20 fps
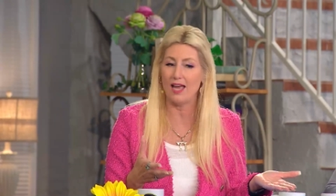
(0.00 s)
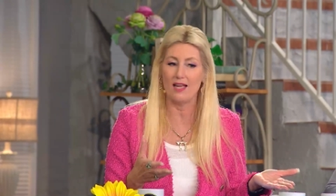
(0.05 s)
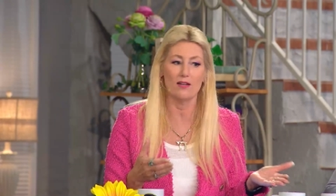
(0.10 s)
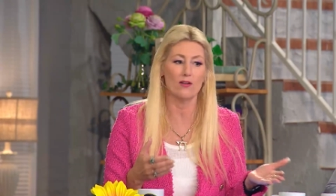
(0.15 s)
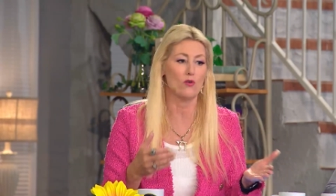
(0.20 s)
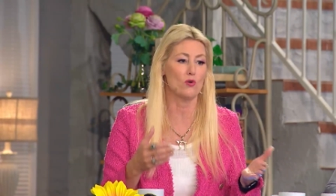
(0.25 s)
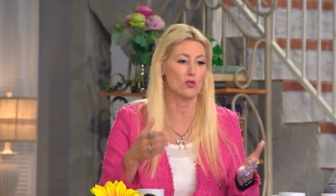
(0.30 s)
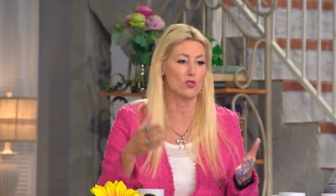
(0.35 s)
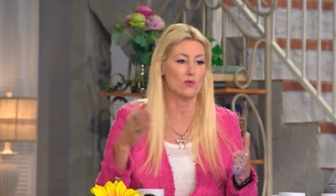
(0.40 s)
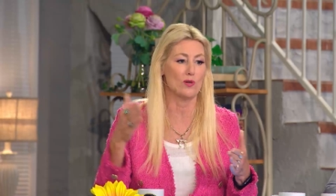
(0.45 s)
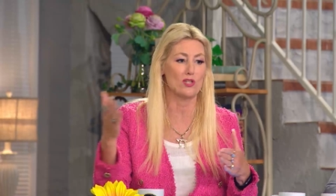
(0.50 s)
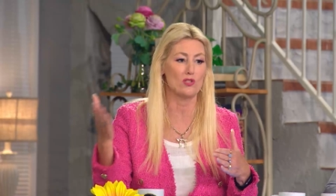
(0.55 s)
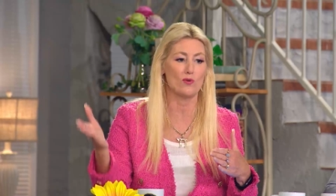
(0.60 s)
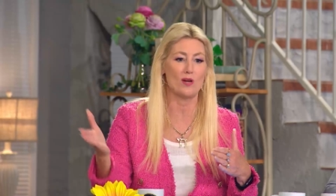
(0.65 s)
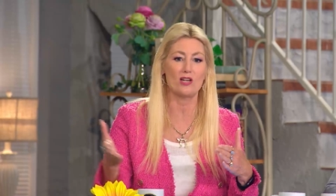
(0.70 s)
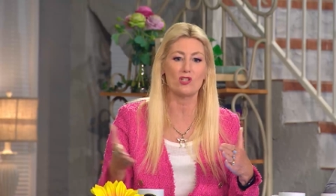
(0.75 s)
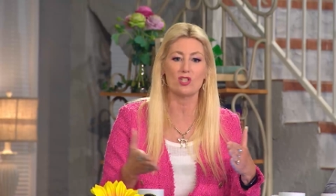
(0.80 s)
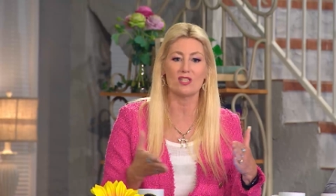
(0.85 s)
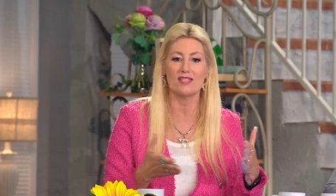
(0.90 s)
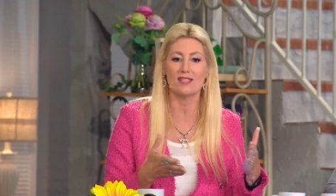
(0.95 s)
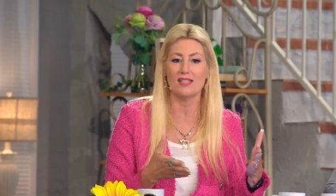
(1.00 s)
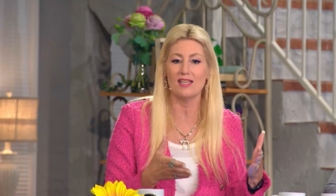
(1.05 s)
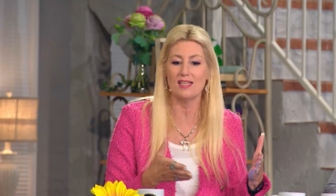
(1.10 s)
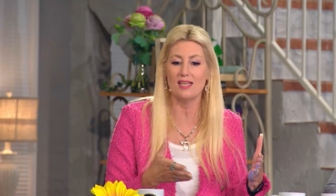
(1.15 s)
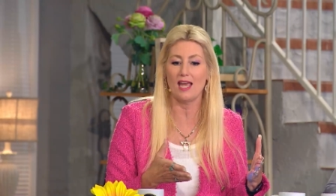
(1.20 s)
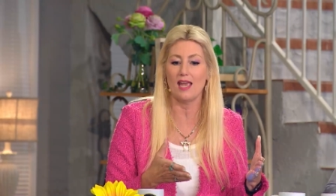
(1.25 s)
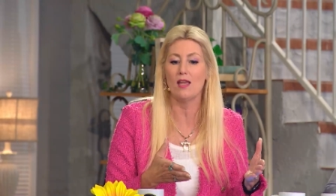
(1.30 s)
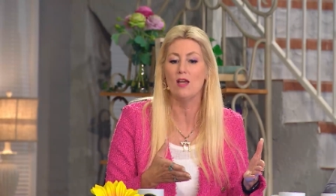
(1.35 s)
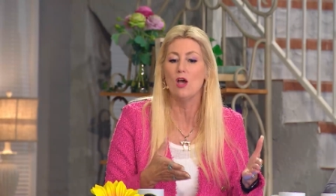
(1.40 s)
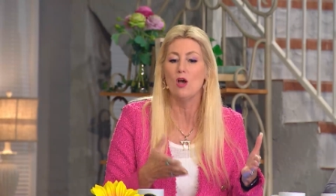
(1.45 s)
And of course, Resurrection
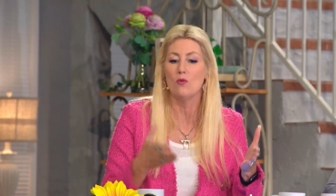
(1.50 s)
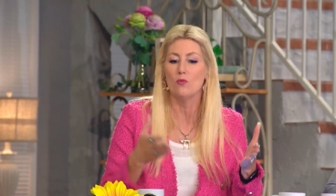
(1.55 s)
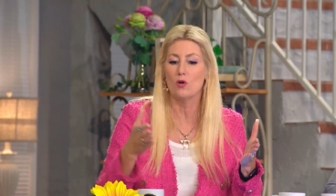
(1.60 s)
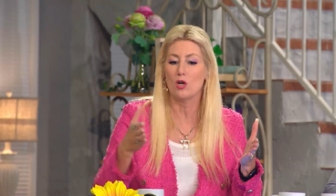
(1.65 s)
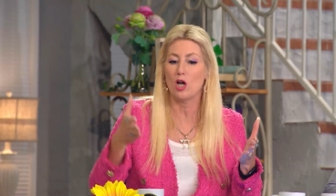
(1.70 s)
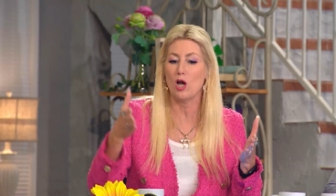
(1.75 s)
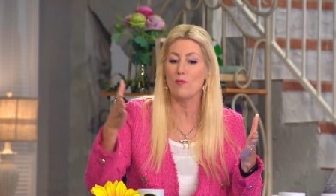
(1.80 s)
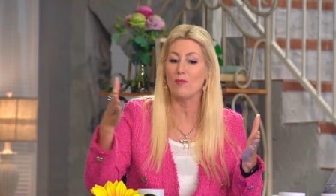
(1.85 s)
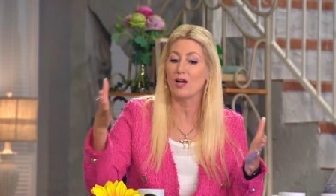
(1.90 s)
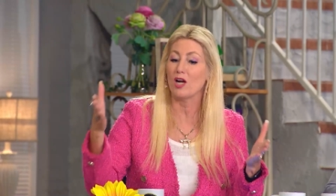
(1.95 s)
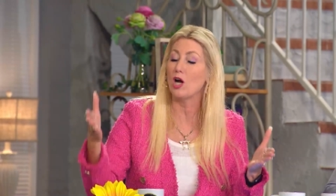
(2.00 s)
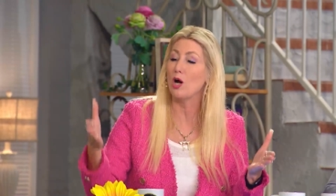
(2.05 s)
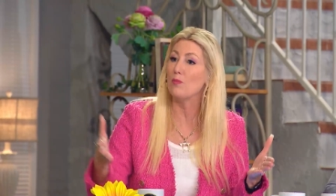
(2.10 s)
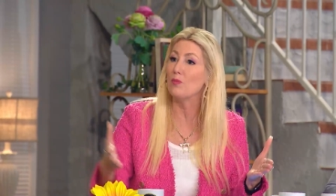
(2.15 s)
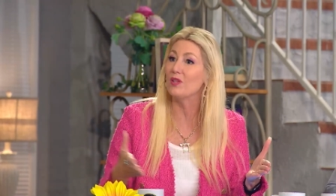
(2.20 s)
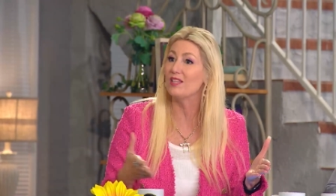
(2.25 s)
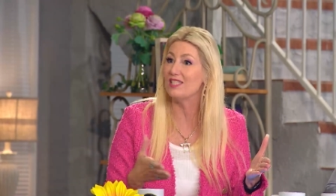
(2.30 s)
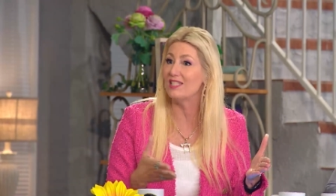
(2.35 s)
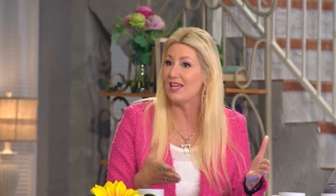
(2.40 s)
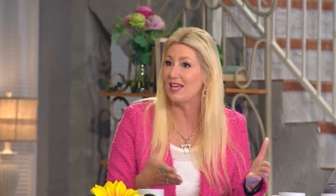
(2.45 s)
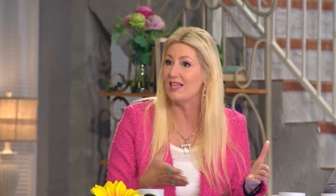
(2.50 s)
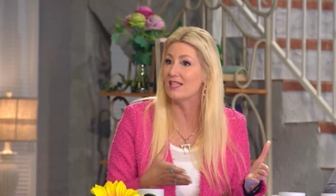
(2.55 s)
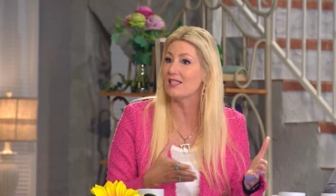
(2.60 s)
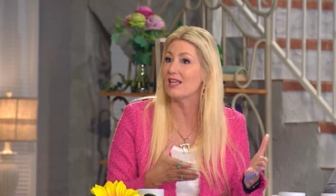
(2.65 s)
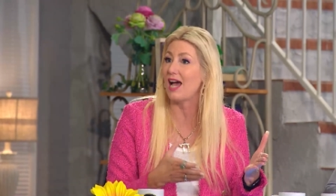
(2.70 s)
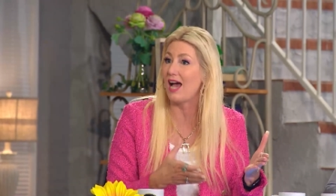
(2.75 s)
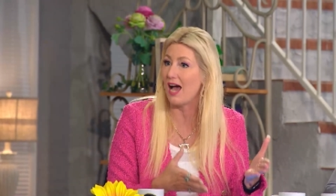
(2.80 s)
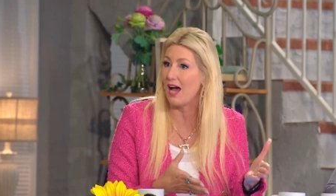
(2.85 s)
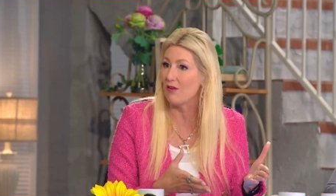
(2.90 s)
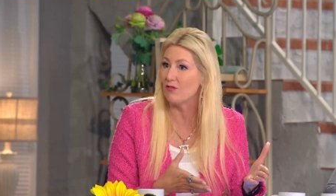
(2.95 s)
Sunday will come a couple of
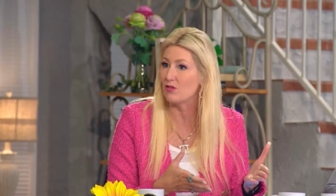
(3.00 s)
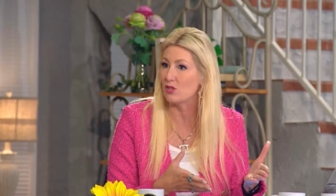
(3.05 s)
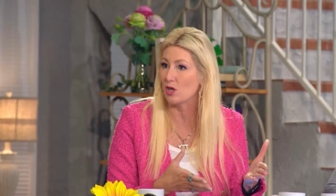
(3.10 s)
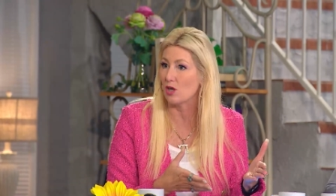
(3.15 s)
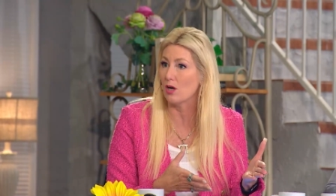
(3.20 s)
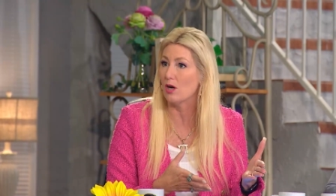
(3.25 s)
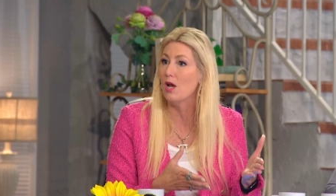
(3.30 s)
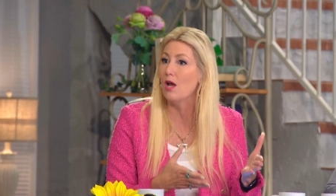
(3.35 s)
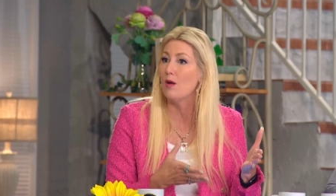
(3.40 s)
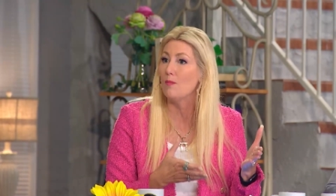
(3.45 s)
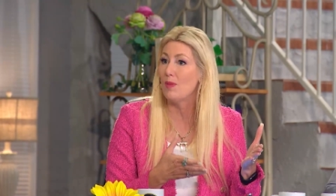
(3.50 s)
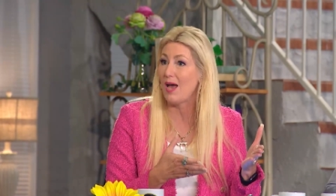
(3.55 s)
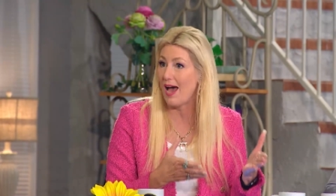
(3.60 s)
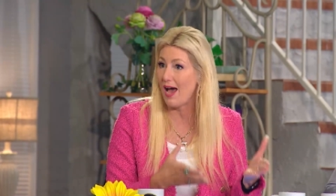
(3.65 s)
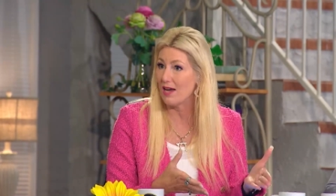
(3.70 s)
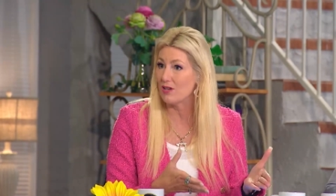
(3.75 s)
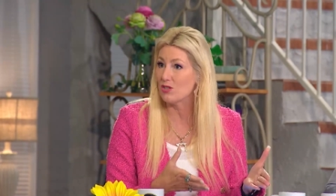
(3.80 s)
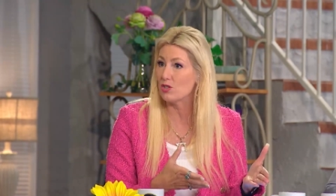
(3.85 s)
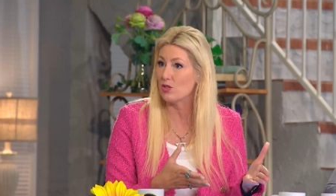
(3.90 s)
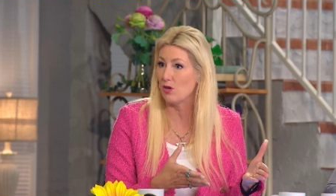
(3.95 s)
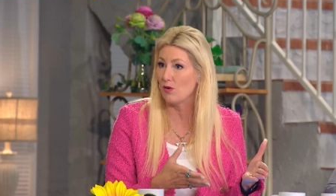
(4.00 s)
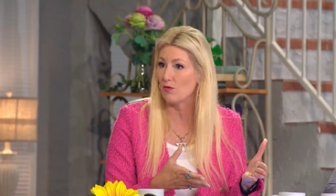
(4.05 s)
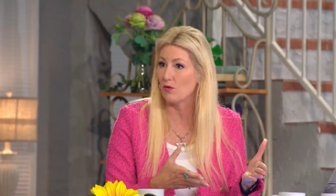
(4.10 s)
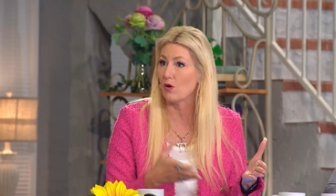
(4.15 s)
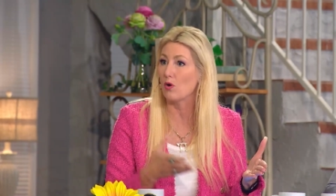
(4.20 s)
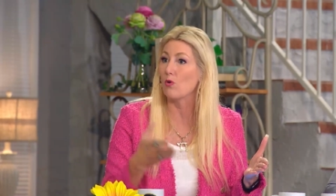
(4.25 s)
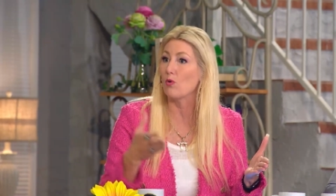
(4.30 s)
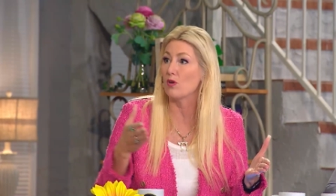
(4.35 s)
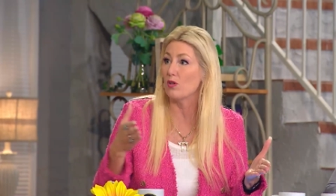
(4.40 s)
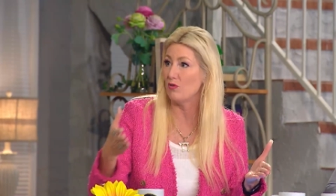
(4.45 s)
days after
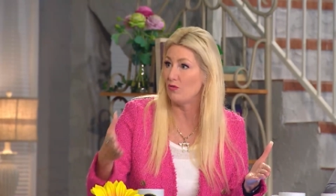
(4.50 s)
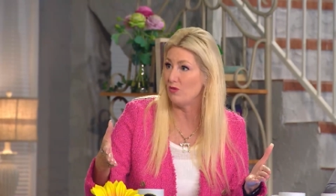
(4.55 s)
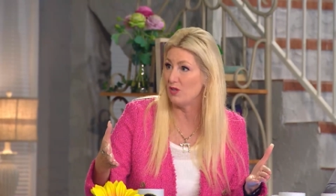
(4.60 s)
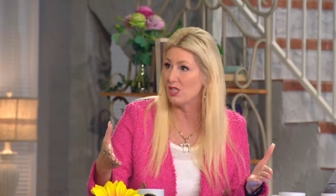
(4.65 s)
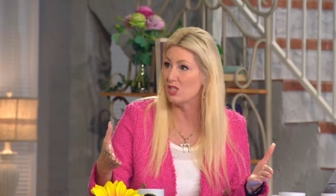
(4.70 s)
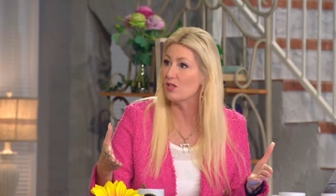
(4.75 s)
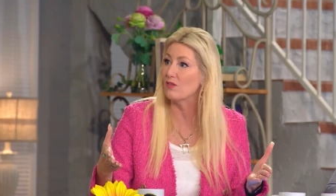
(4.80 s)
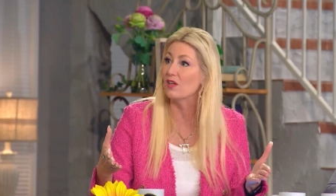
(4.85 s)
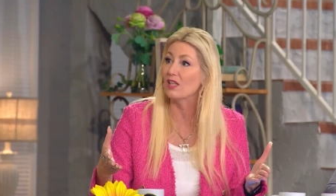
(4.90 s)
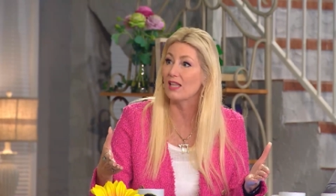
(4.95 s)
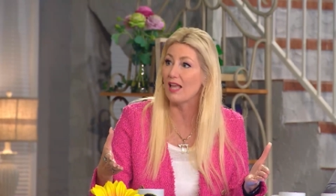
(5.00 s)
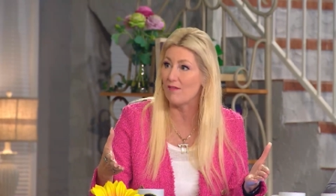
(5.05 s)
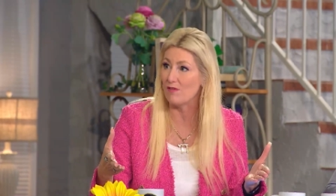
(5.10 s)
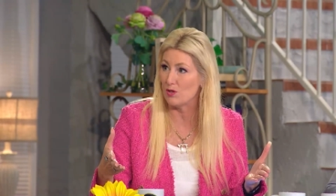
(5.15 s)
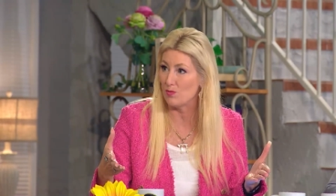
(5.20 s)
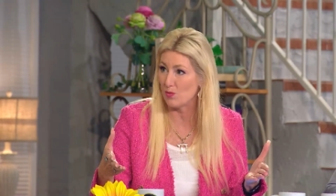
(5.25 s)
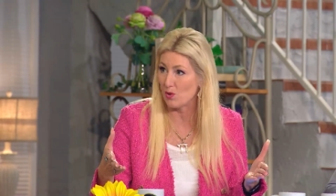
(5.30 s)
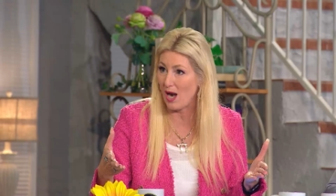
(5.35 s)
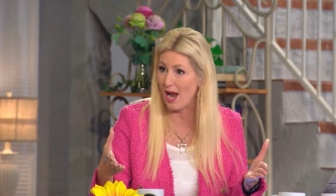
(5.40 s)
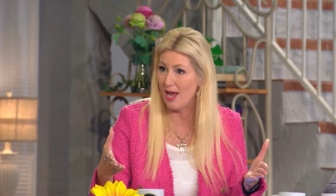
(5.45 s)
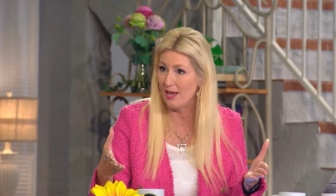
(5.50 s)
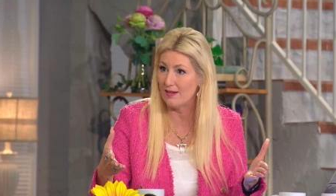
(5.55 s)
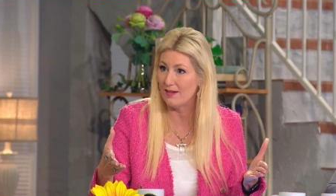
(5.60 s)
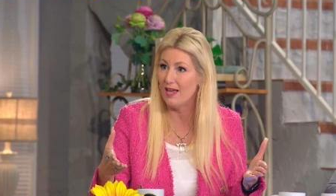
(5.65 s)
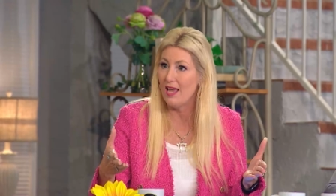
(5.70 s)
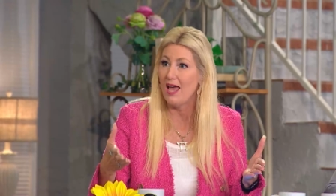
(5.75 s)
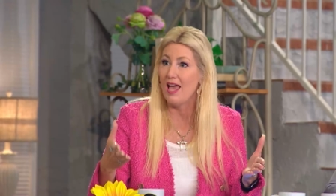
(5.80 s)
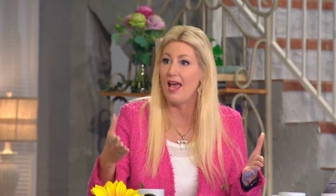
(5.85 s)
Passover or the Feast of Unleavened Bread.